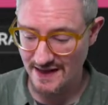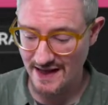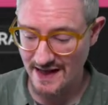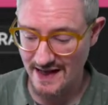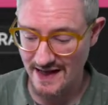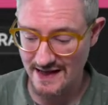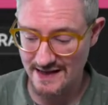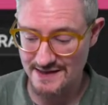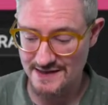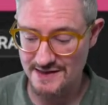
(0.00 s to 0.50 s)

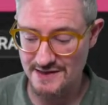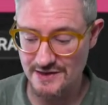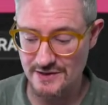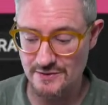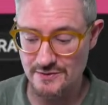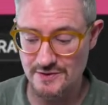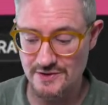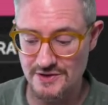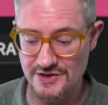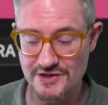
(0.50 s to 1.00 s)
and
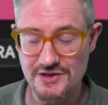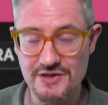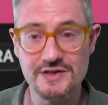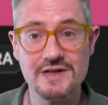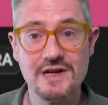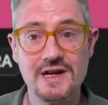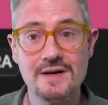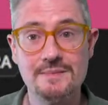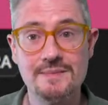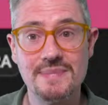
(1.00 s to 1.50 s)
you
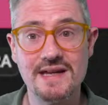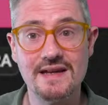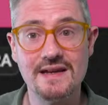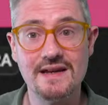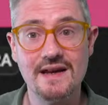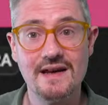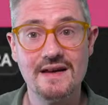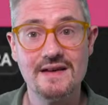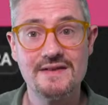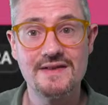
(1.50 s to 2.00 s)
should
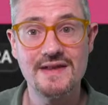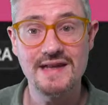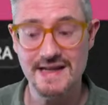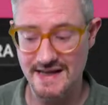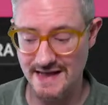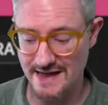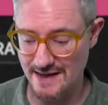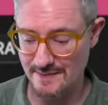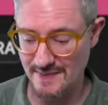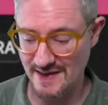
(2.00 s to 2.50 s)
be
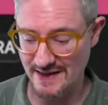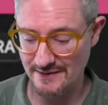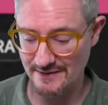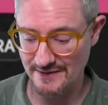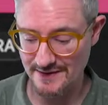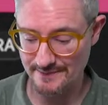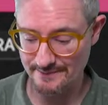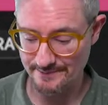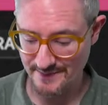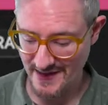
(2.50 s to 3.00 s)
thinking
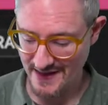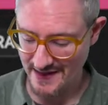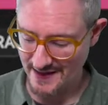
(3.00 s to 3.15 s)
about them.